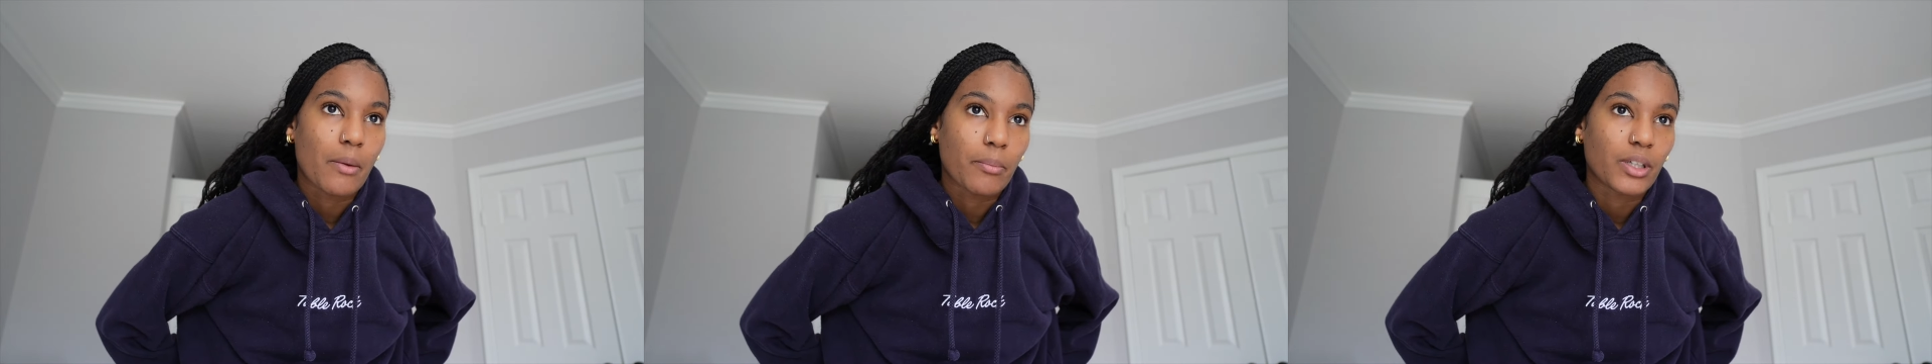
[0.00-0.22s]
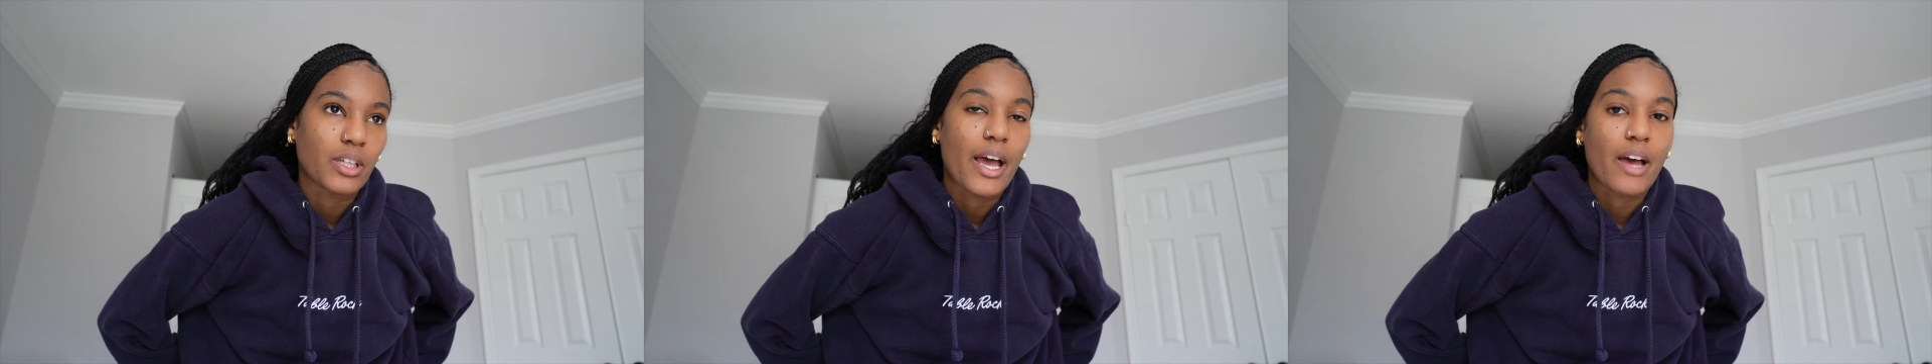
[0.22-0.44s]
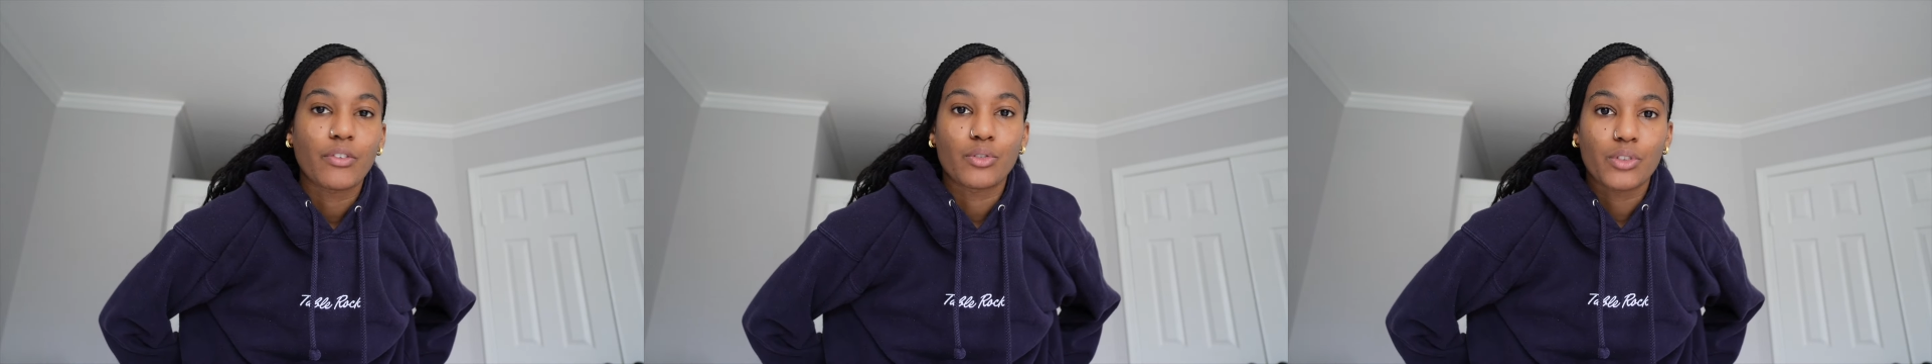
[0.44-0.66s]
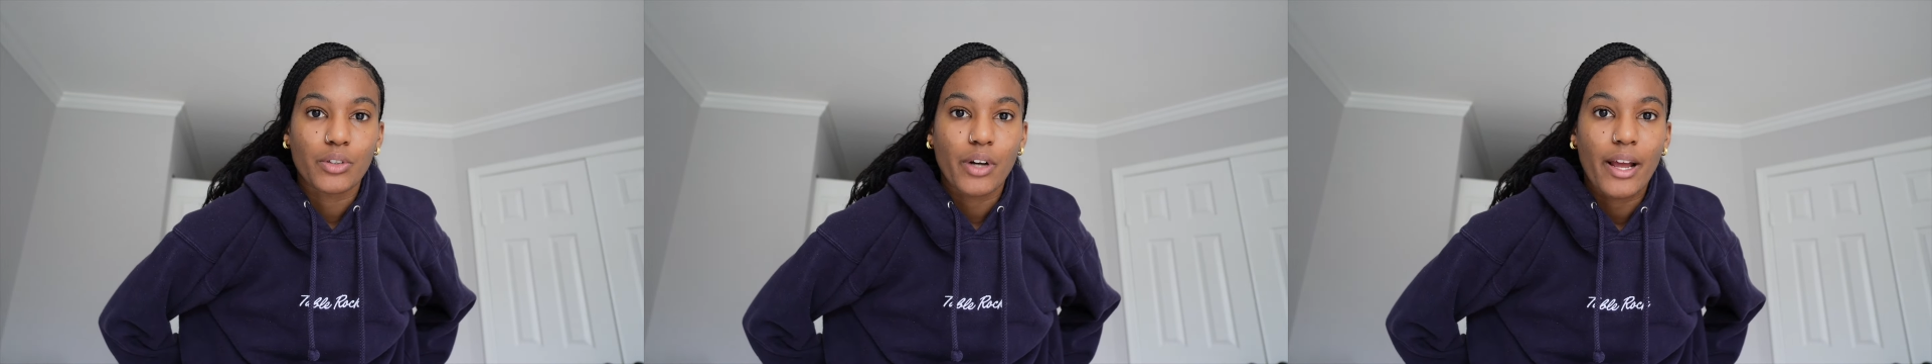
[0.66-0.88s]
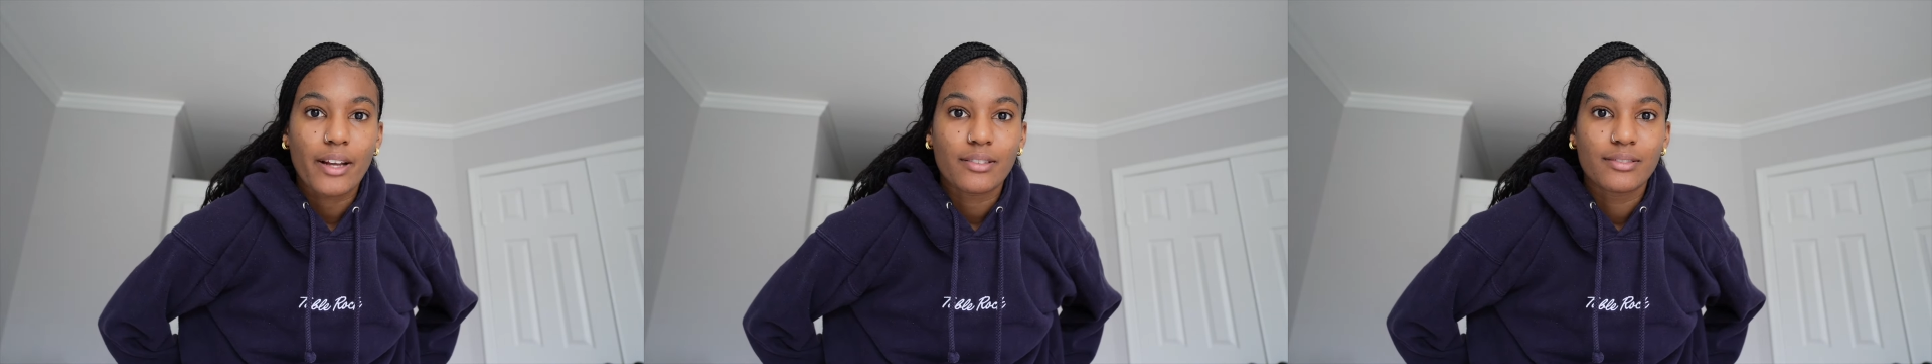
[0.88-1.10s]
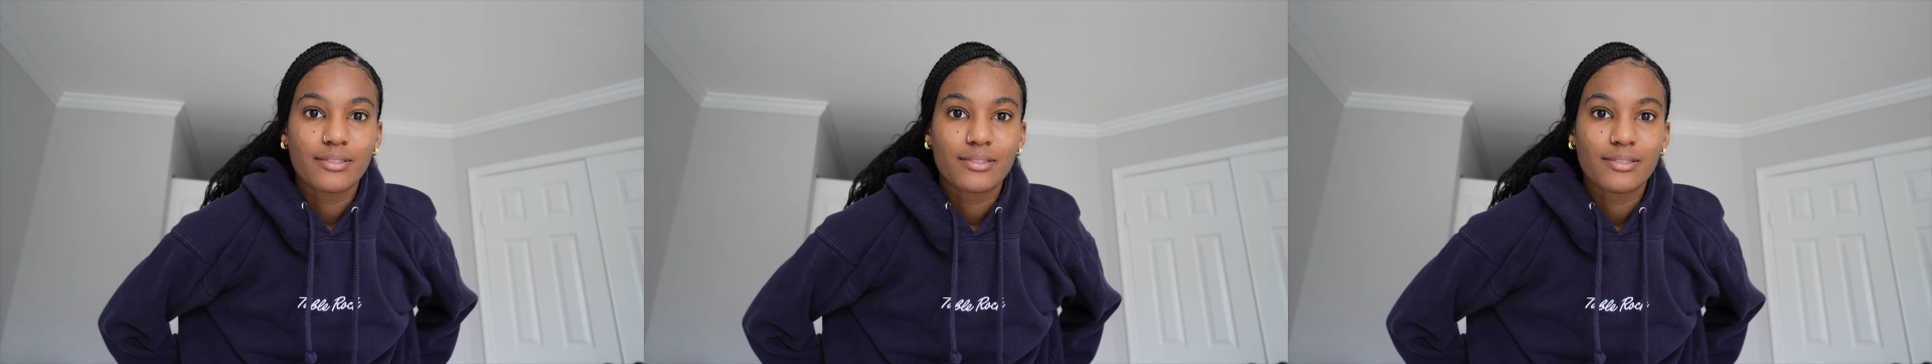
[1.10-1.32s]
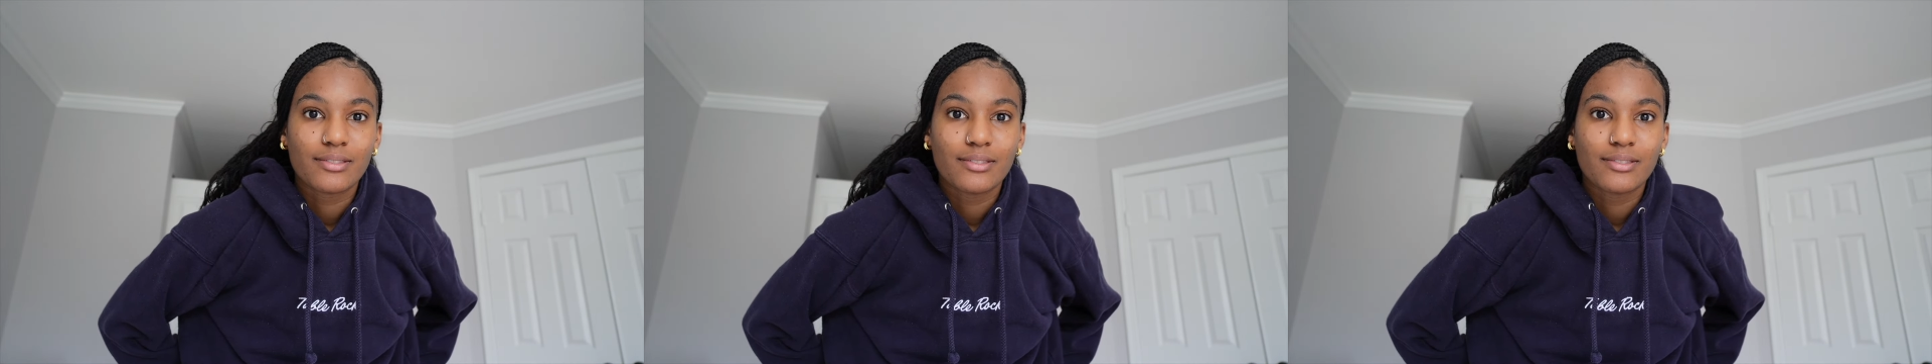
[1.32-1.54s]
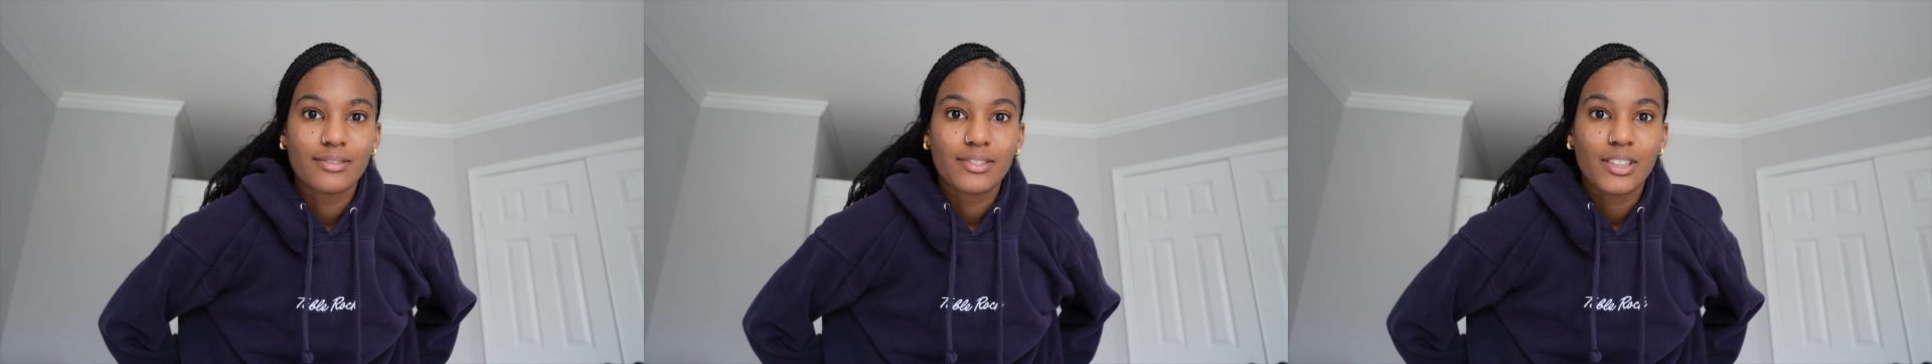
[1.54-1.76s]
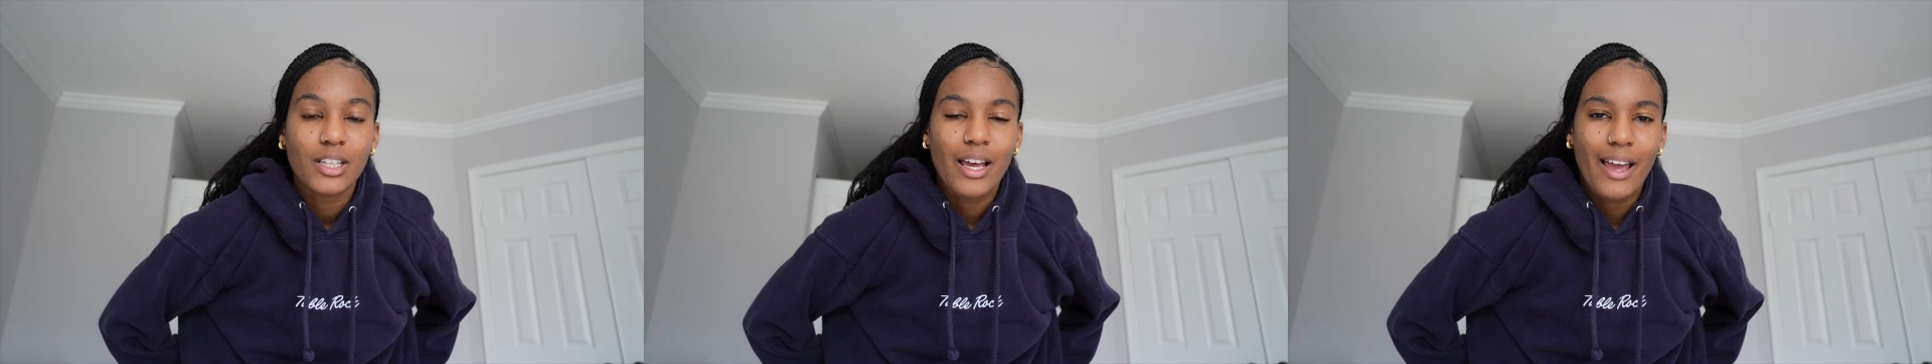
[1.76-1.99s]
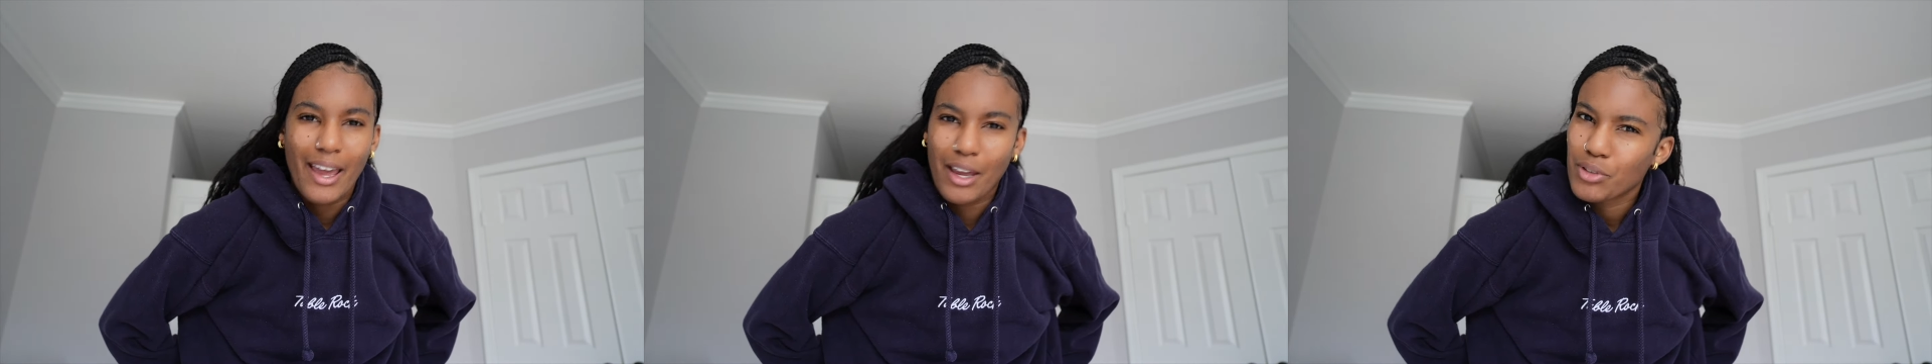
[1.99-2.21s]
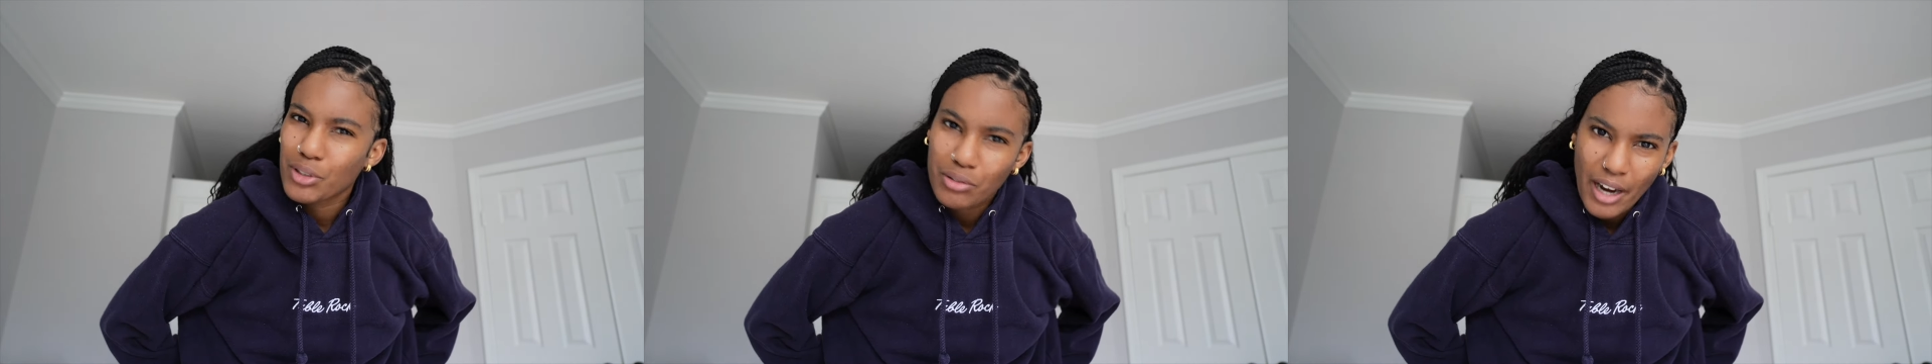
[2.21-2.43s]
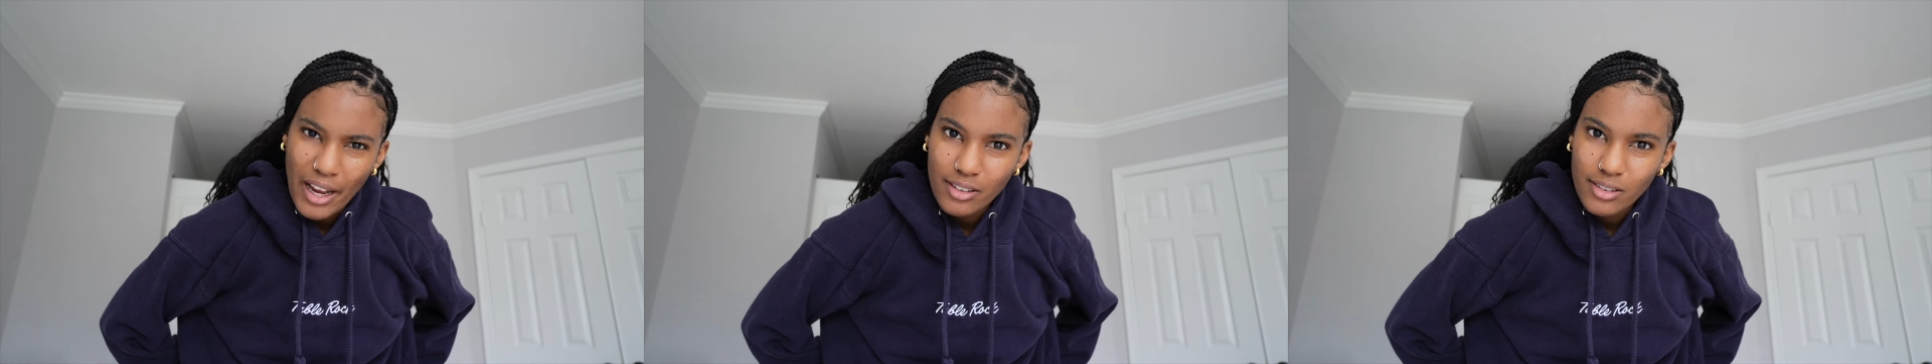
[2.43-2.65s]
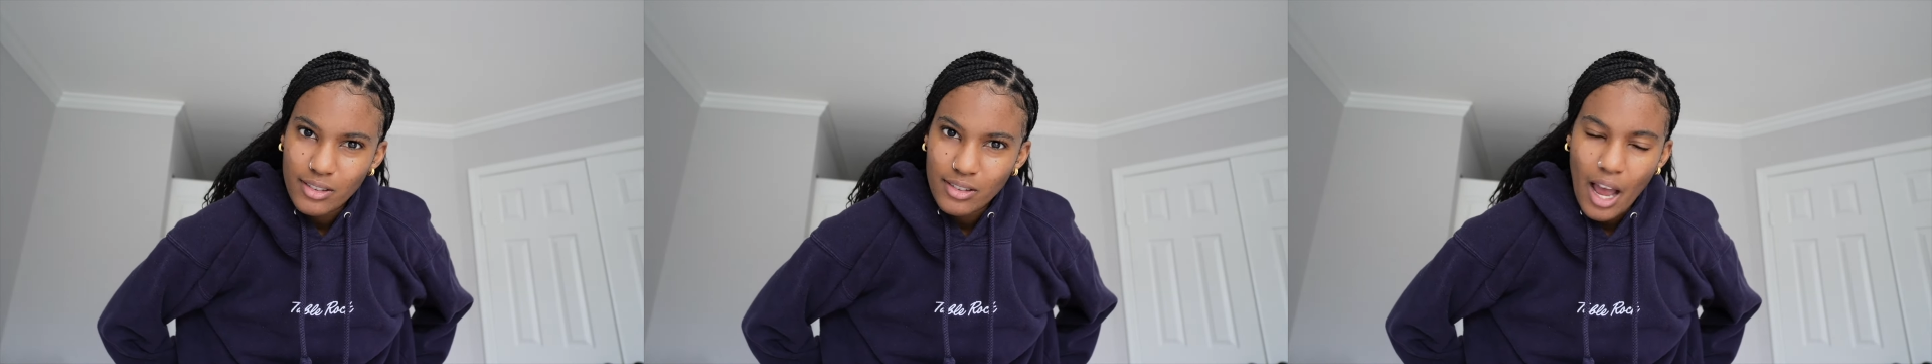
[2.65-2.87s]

I'm gonna have a regret. A regret?